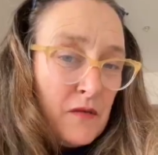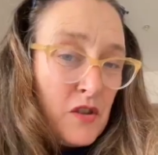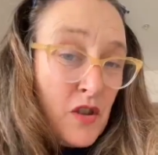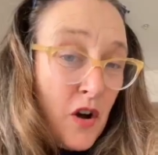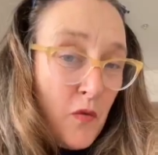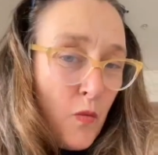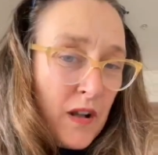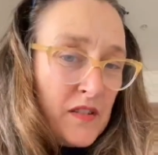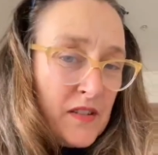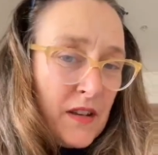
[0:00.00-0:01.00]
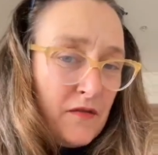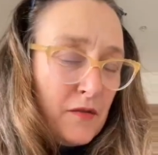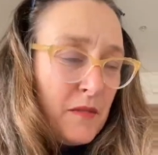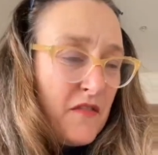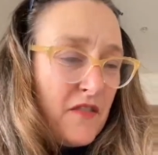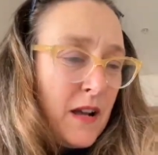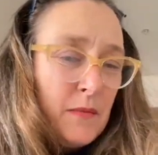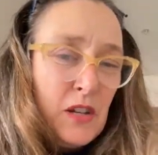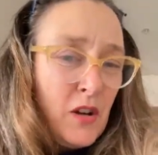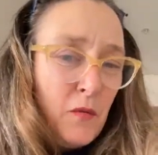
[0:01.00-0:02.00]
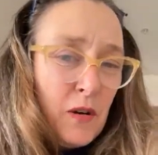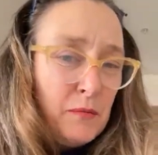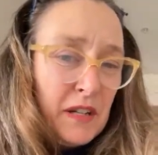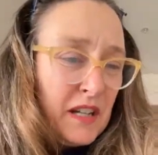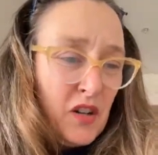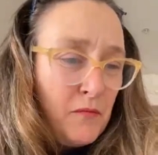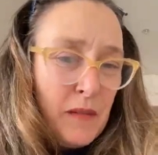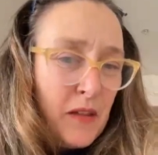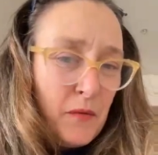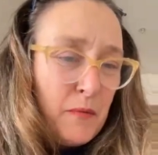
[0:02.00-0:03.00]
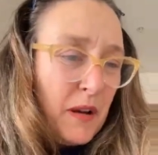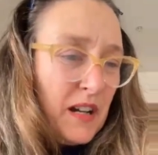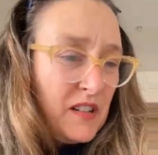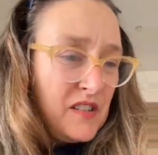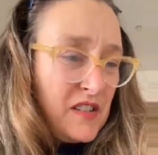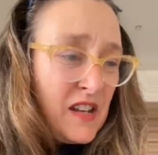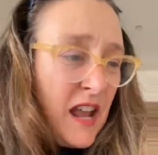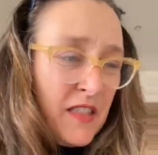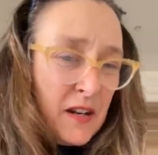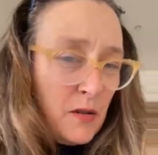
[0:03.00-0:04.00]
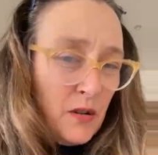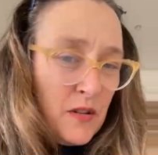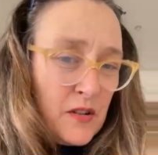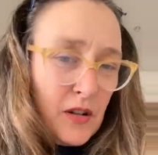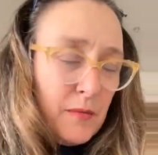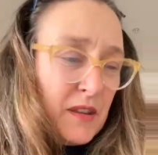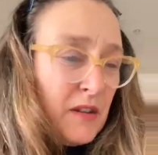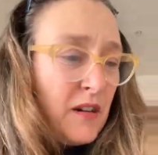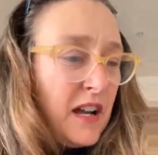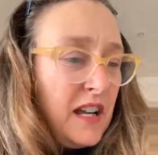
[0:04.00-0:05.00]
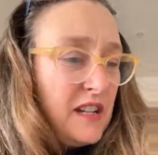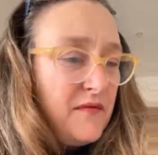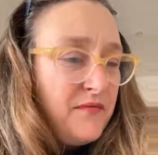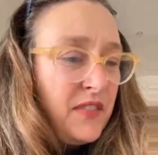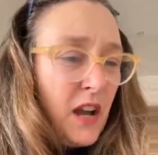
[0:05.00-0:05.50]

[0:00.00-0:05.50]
not 1 cent from my family, not 1 bit of help, mother with Parkinson's. They're all at the top of the grade.